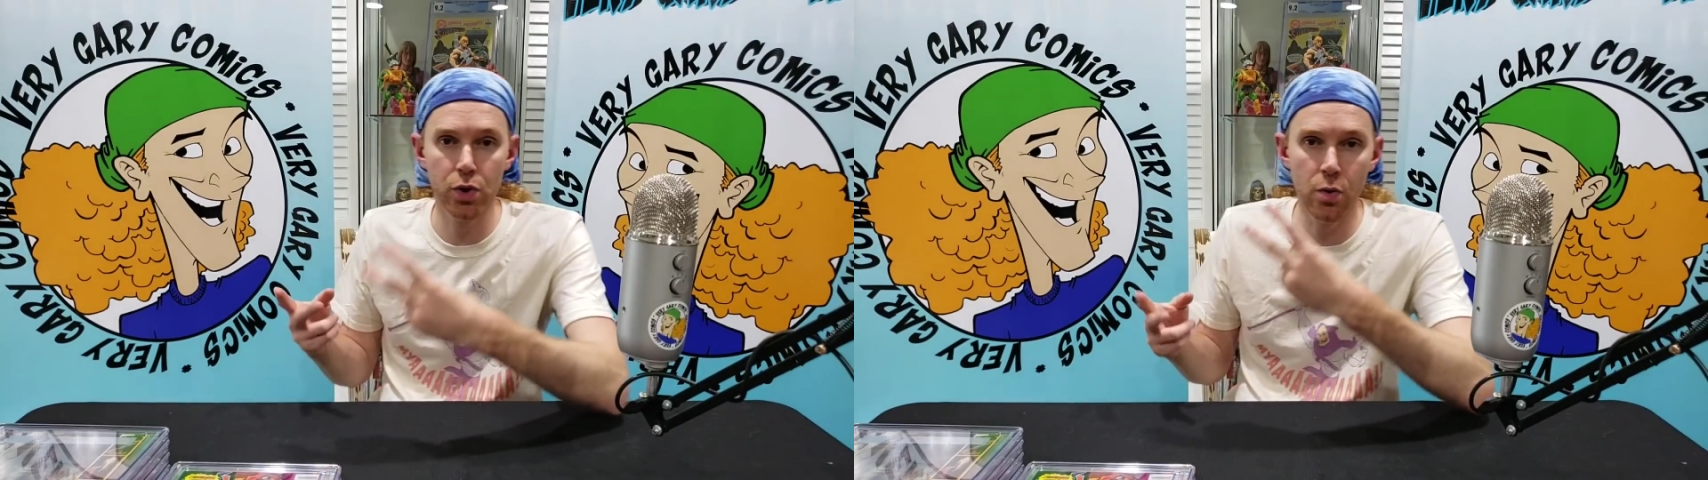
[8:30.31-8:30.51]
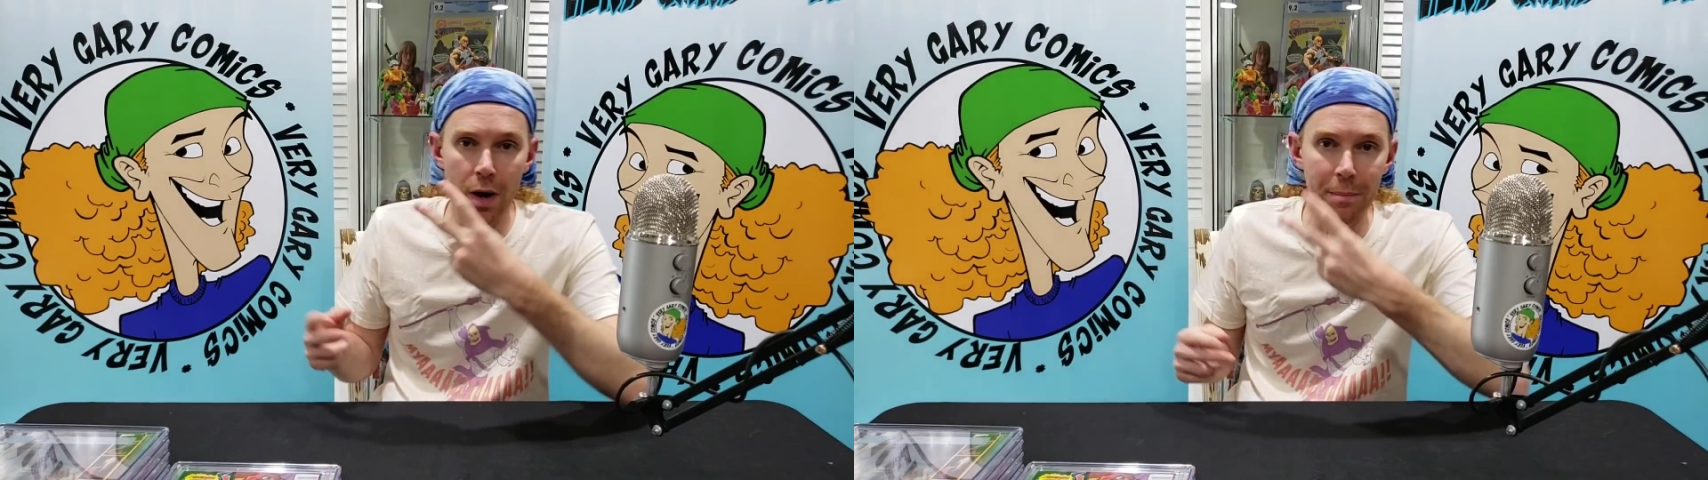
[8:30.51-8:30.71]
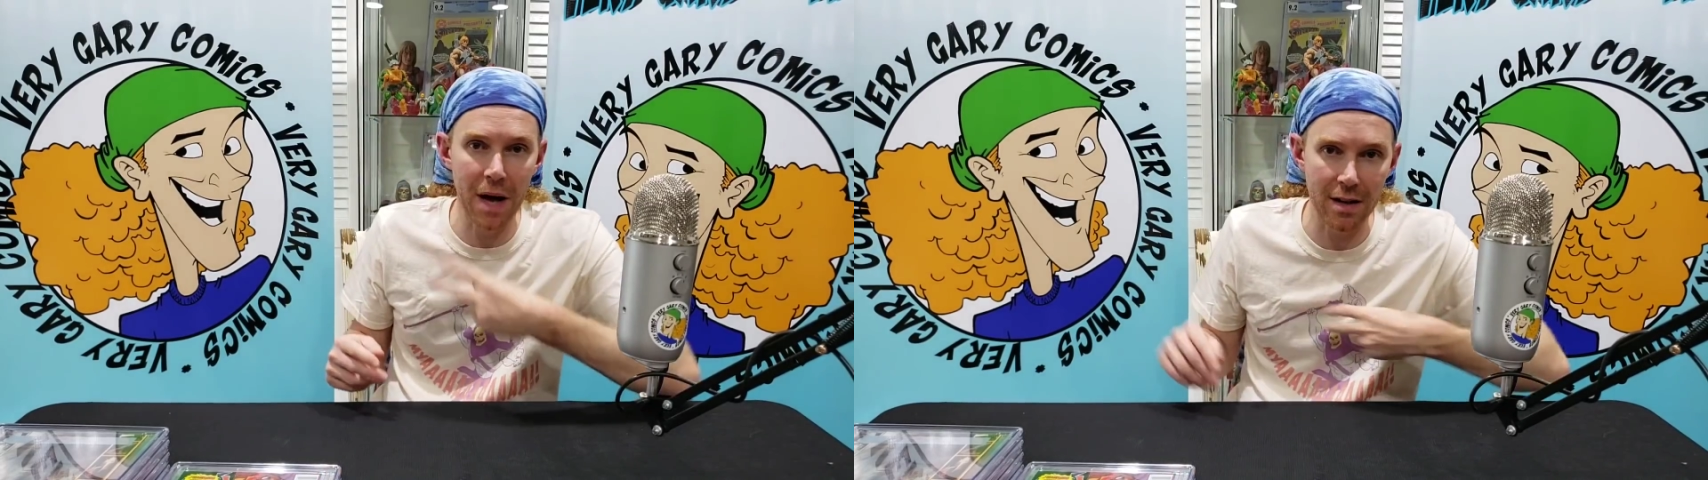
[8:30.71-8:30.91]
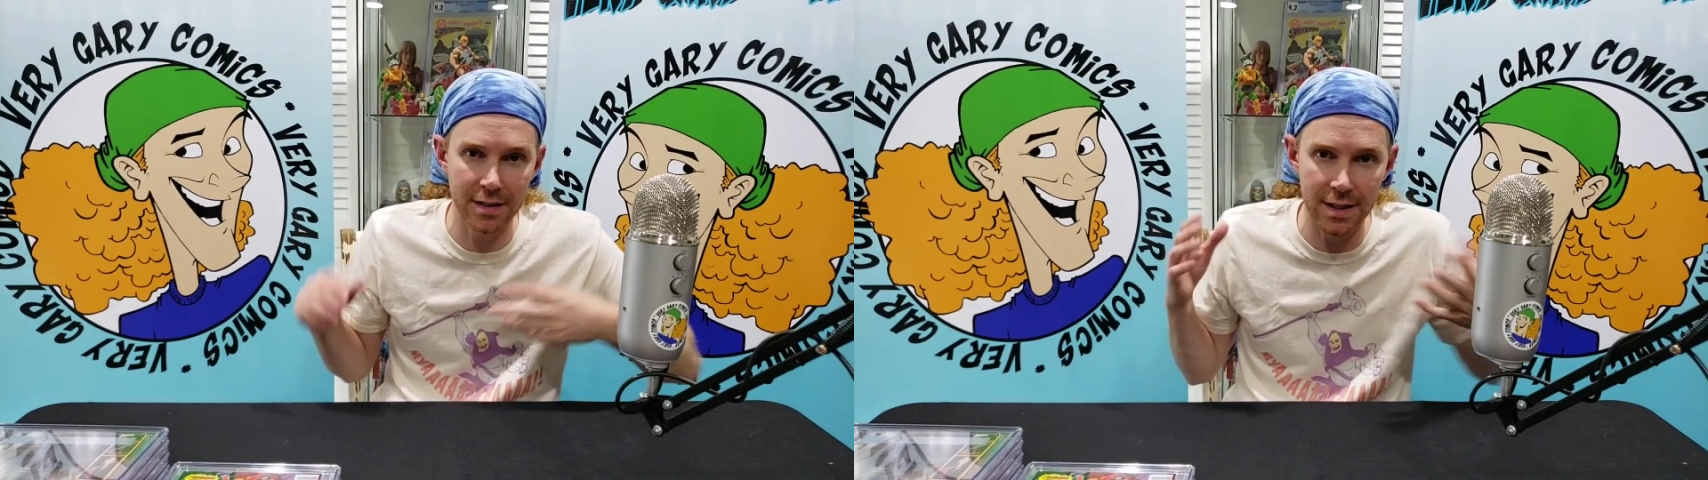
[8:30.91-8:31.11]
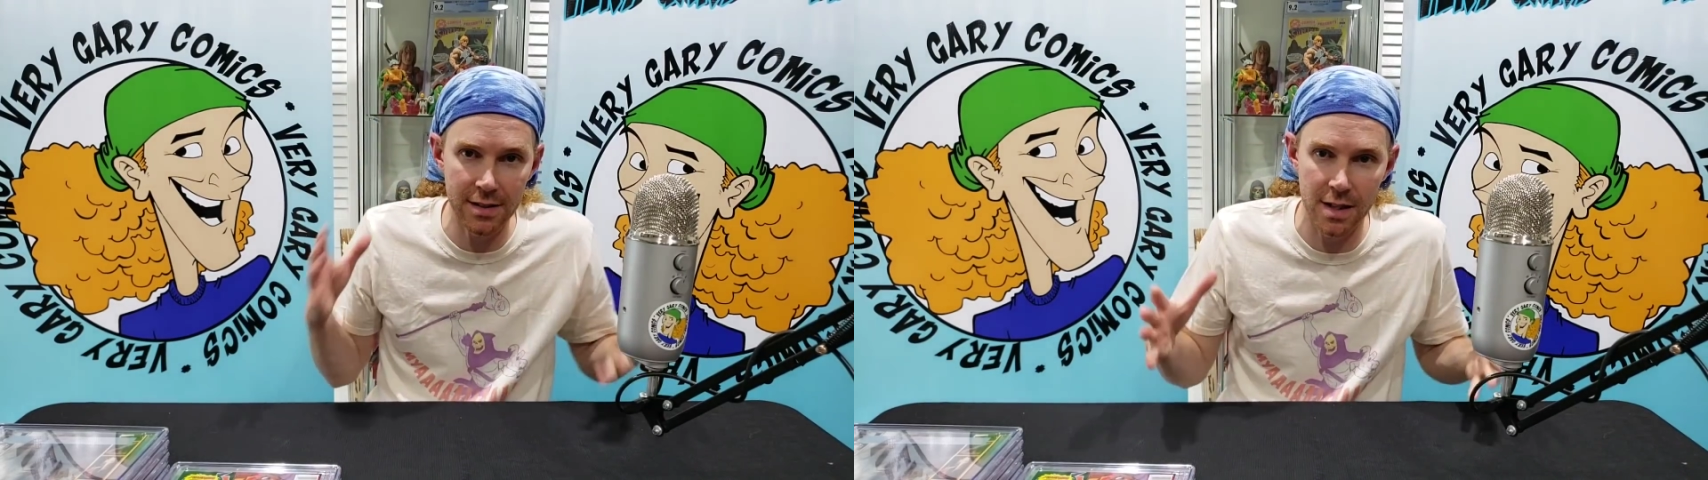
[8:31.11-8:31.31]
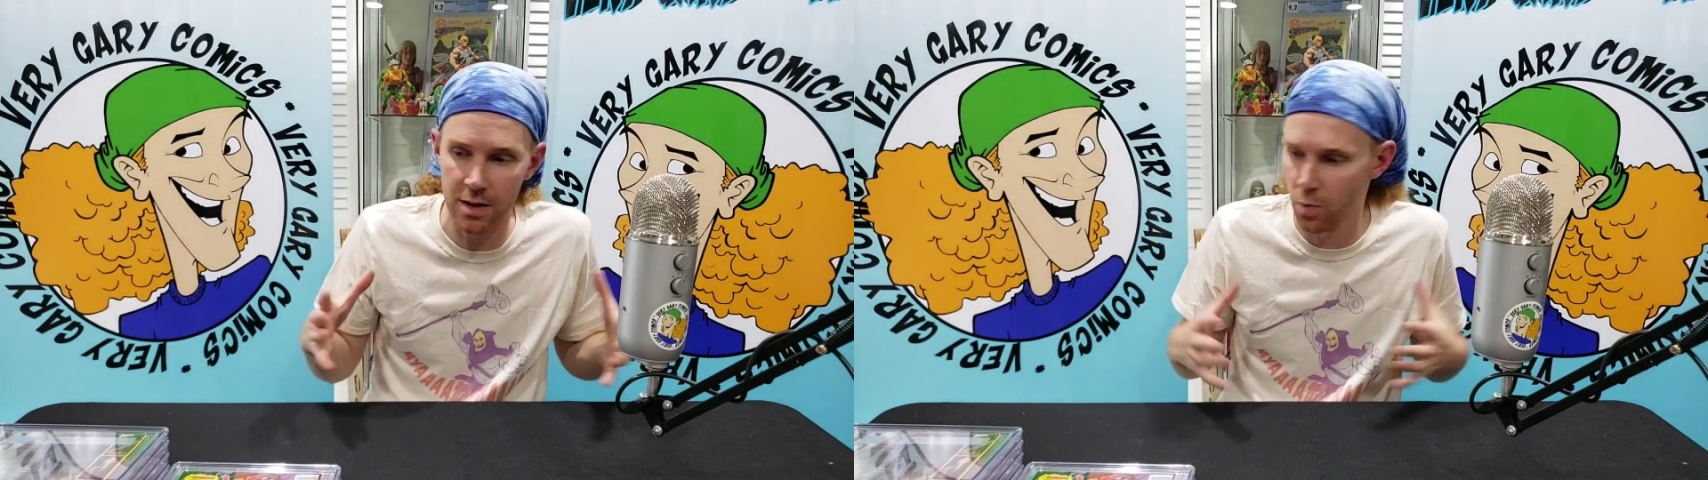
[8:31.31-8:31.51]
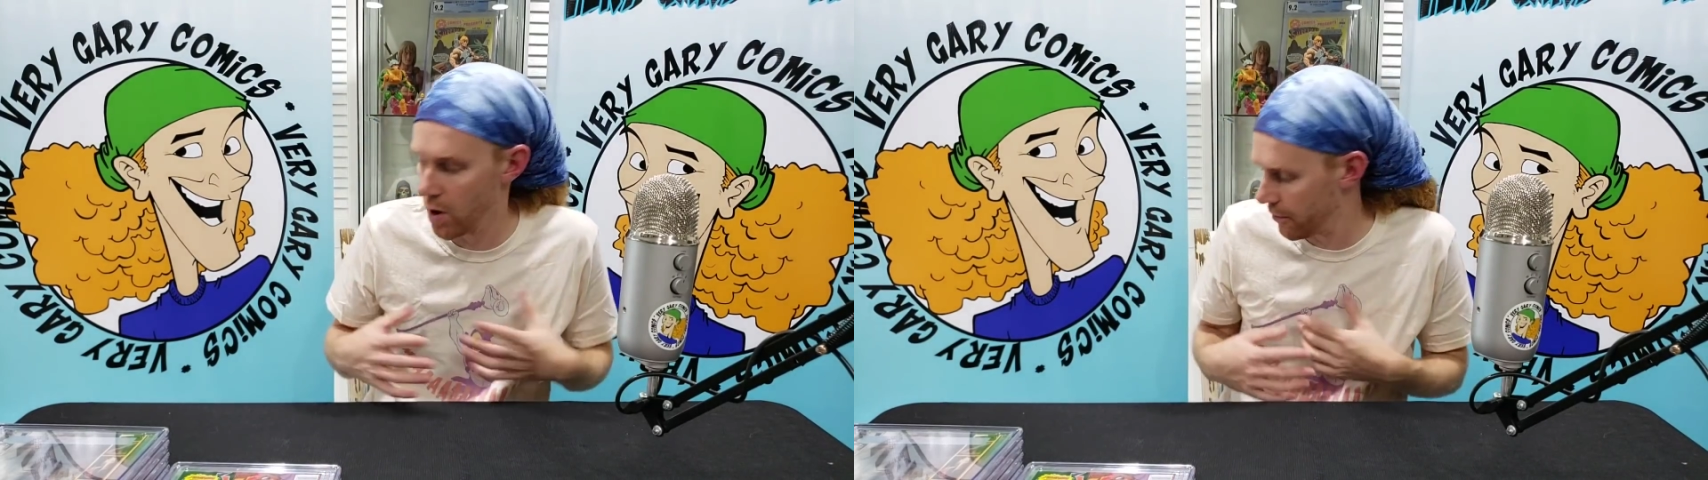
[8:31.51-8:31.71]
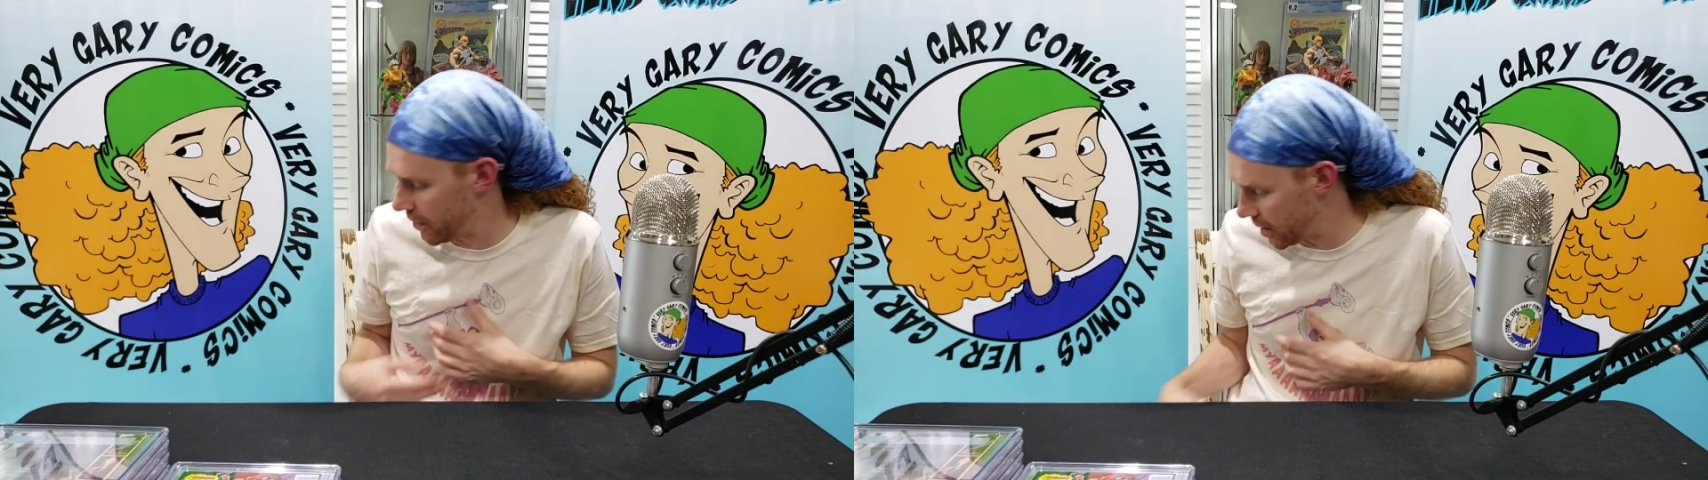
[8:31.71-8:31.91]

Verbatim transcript: two unboxings in one